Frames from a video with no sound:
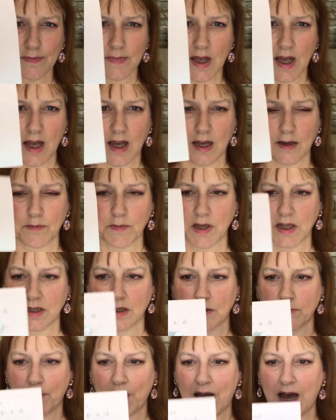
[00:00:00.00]

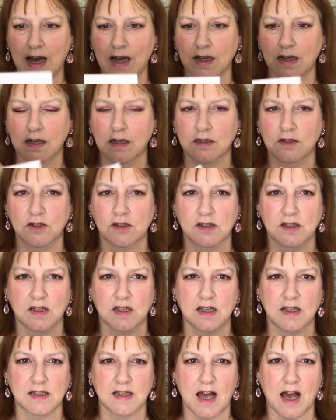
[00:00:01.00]
in the bag, just in
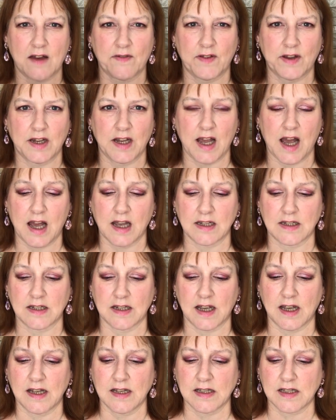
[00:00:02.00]
case I have any
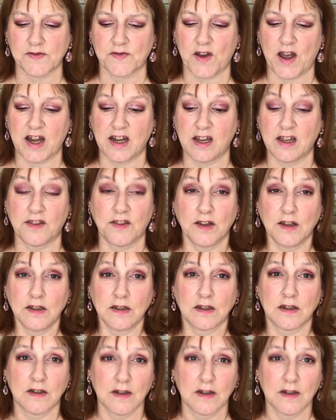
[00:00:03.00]
ideas for anything.